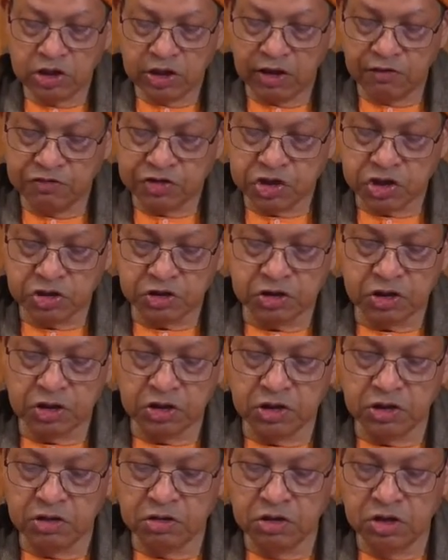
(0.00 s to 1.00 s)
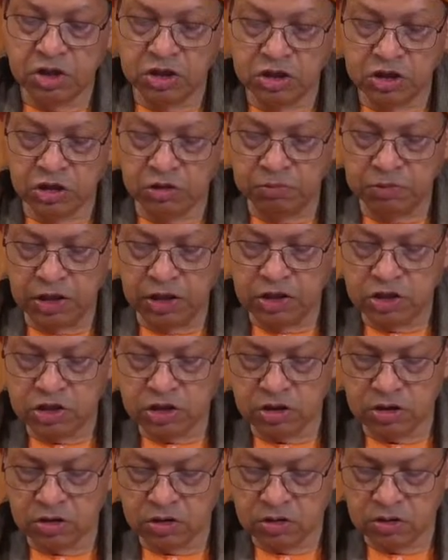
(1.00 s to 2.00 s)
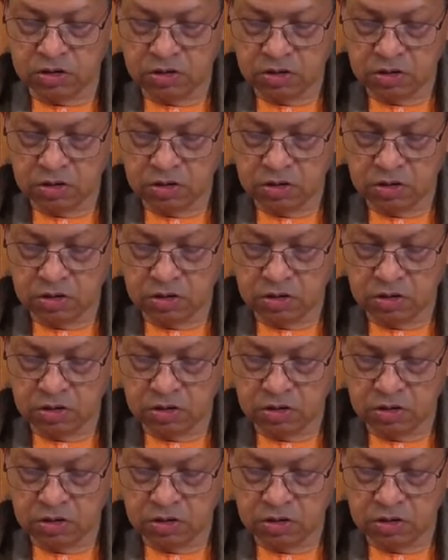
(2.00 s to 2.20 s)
have stern determination,